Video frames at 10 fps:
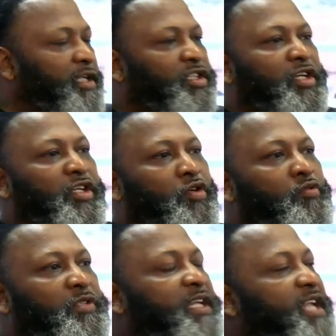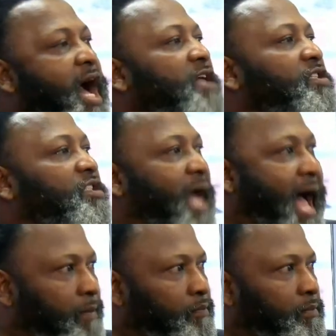to using
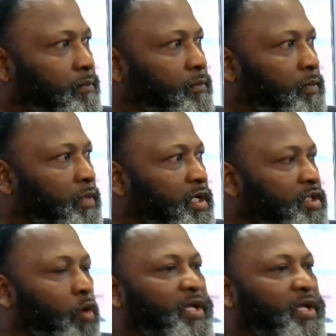nonstop. So it